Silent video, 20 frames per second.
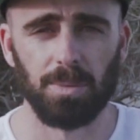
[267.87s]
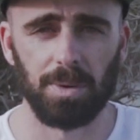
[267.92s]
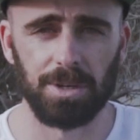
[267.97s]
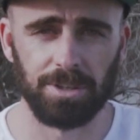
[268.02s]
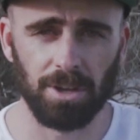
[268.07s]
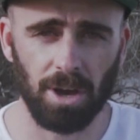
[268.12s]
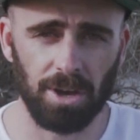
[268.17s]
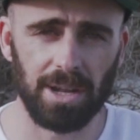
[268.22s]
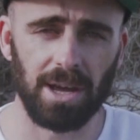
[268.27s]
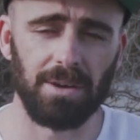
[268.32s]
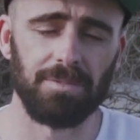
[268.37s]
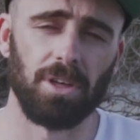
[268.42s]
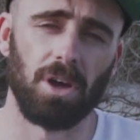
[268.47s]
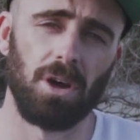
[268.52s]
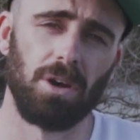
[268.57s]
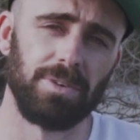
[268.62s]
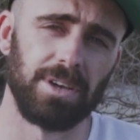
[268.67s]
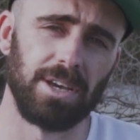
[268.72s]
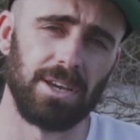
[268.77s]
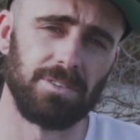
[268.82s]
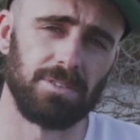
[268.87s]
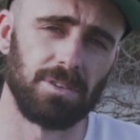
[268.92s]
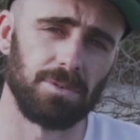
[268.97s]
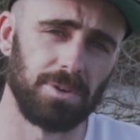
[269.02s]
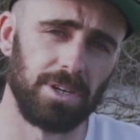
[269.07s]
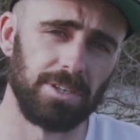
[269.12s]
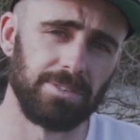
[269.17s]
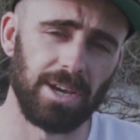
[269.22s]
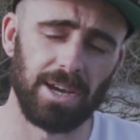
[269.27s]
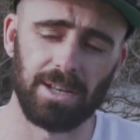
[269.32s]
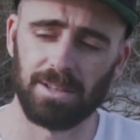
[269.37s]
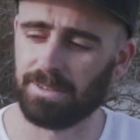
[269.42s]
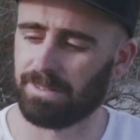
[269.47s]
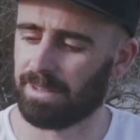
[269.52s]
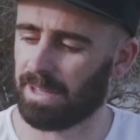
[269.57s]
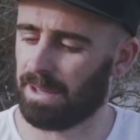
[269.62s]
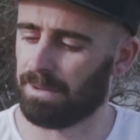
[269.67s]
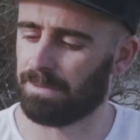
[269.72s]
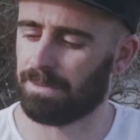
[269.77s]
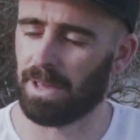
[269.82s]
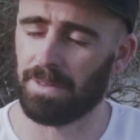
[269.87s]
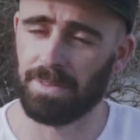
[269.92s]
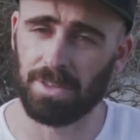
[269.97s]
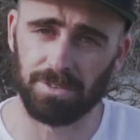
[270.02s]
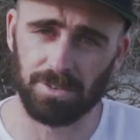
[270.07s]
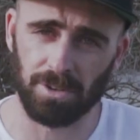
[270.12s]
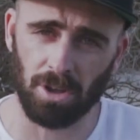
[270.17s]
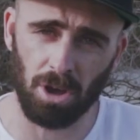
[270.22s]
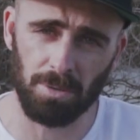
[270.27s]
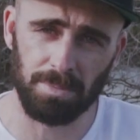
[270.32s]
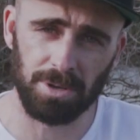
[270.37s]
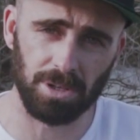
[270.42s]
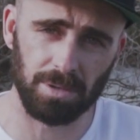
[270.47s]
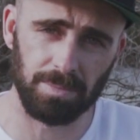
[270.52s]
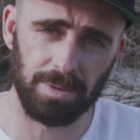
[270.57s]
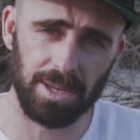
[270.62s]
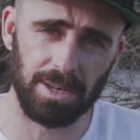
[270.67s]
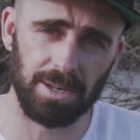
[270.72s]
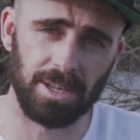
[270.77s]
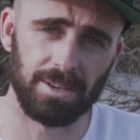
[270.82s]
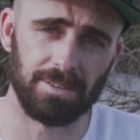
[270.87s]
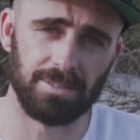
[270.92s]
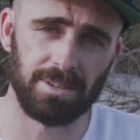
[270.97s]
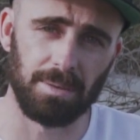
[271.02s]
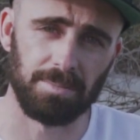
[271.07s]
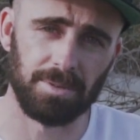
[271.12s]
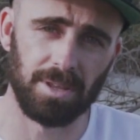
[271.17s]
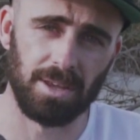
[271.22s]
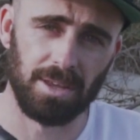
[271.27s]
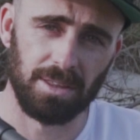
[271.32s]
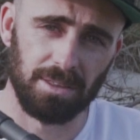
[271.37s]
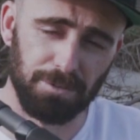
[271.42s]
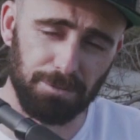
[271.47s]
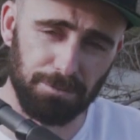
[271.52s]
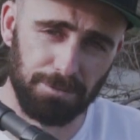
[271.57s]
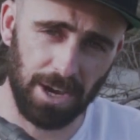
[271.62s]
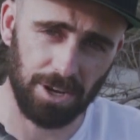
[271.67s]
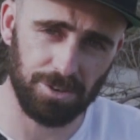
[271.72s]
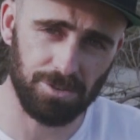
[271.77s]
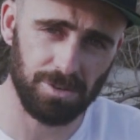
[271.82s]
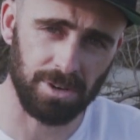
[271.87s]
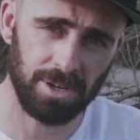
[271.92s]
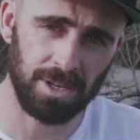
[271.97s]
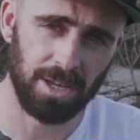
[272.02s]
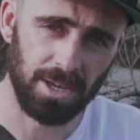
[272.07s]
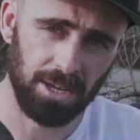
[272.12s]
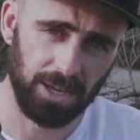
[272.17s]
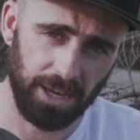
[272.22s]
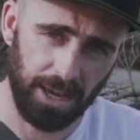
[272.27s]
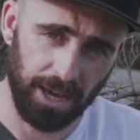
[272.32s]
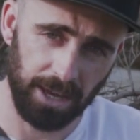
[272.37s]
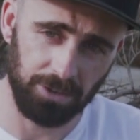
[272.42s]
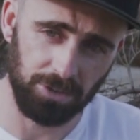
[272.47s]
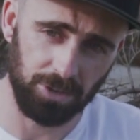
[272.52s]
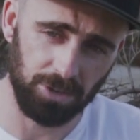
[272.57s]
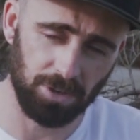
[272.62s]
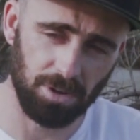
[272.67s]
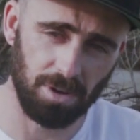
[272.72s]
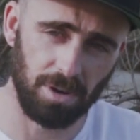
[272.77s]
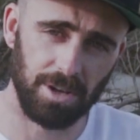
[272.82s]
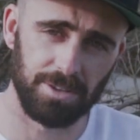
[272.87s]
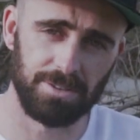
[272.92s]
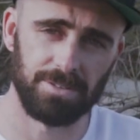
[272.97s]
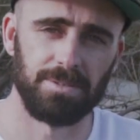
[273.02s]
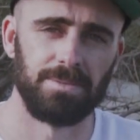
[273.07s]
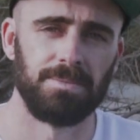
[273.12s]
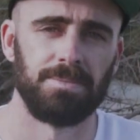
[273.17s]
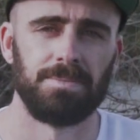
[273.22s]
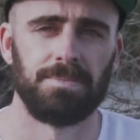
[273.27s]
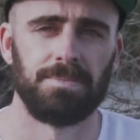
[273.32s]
We don't have the overheads that retailers have, and there's no middleman except the factory and you guys.